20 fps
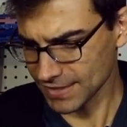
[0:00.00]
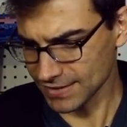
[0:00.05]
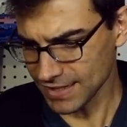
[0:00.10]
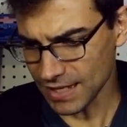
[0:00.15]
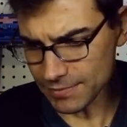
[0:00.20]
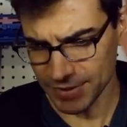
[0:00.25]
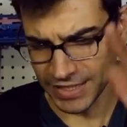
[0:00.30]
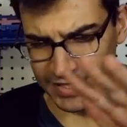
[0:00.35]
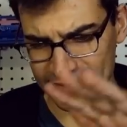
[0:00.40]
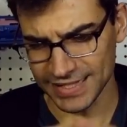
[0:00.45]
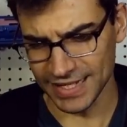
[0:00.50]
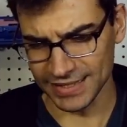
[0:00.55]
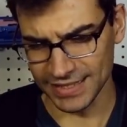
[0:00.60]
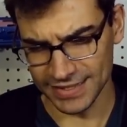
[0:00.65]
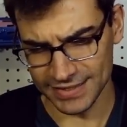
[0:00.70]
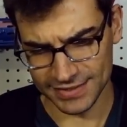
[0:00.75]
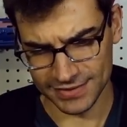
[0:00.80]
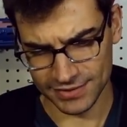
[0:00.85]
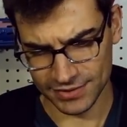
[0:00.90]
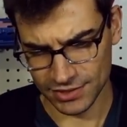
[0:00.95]
That being said,
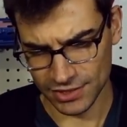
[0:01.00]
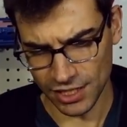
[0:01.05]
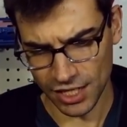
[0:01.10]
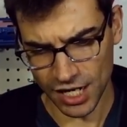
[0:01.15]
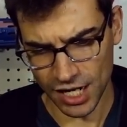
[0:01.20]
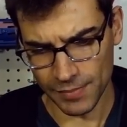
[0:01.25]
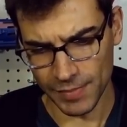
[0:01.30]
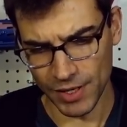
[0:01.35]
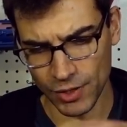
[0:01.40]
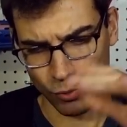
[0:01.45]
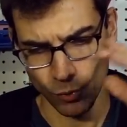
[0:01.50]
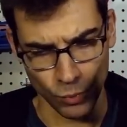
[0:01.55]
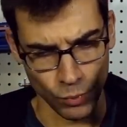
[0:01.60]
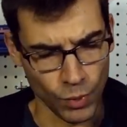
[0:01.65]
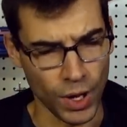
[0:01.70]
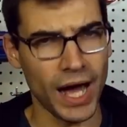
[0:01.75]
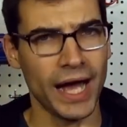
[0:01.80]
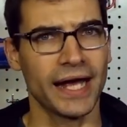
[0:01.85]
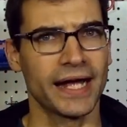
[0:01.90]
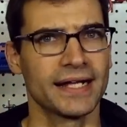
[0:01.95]
let's talk about
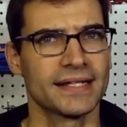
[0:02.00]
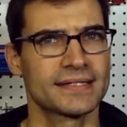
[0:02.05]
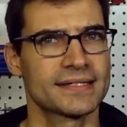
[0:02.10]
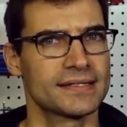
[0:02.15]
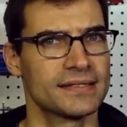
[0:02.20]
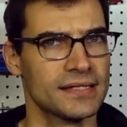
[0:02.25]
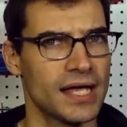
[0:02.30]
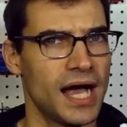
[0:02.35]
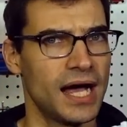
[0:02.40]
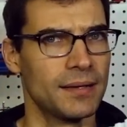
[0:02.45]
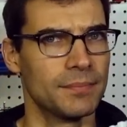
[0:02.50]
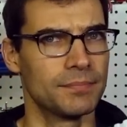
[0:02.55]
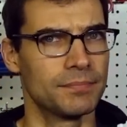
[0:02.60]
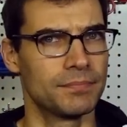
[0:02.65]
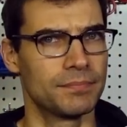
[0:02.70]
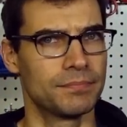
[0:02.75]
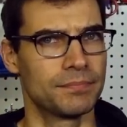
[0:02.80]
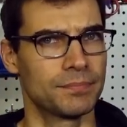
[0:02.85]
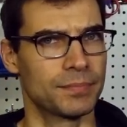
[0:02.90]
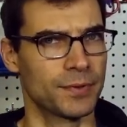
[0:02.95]
why it's not
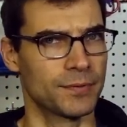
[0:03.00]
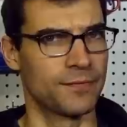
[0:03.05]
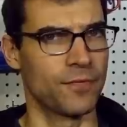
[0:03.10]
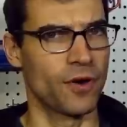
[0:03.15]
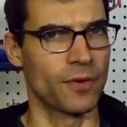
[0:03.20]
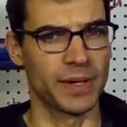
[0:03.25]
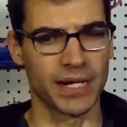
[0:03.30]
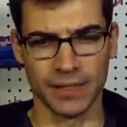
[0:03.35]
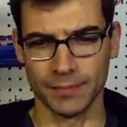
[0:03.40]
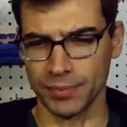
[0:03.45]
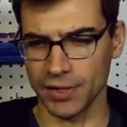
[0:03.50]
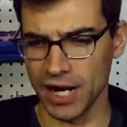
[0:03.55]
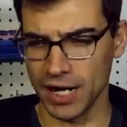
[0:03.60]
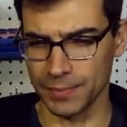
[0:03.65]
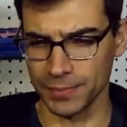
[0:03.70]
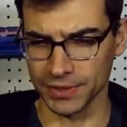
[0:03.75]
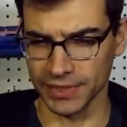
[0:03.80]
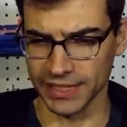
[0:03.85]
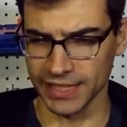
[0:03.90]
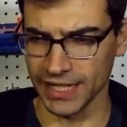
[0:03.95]
performing
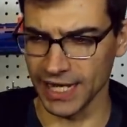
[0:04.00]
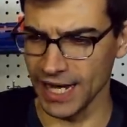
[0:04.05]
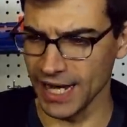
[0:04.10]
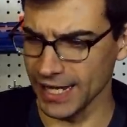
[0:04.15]
properly.